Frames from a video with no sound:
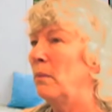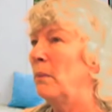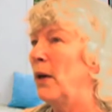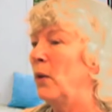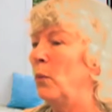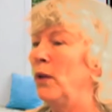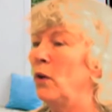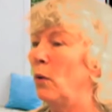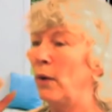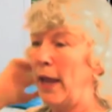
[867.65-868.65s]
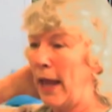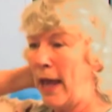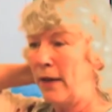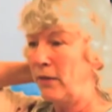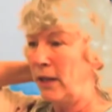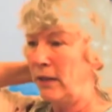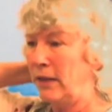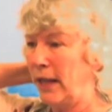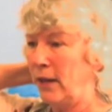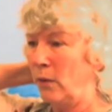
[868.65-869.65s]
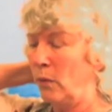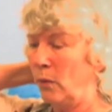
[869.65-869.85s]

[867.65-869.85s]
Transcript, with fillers: but we don't have anything.